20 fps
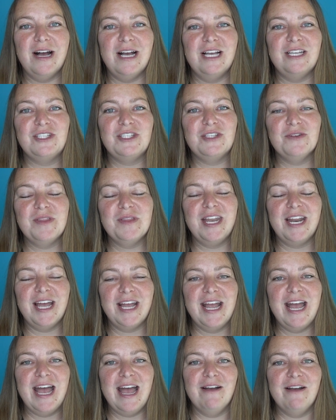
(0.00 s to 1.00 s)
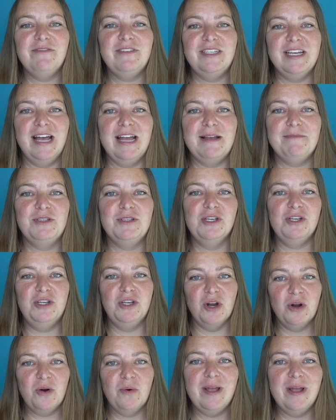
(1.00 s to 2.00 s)
so that I have time to
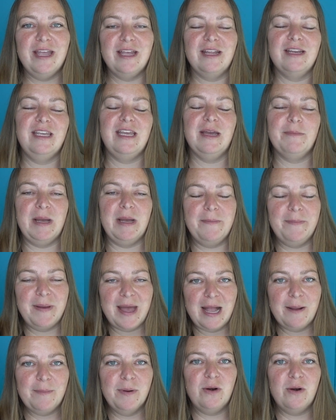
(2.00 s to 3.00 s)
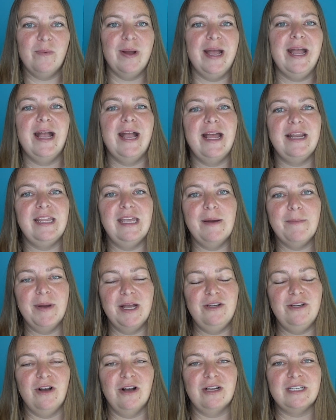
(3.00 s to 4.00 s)
go in, get my bag put away, and get
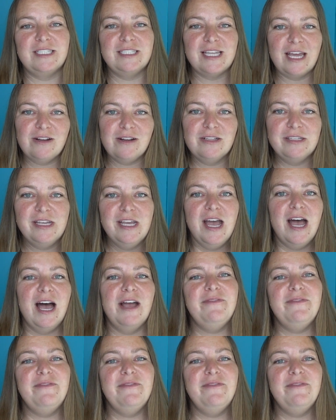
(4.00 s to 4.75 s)
my dog settled.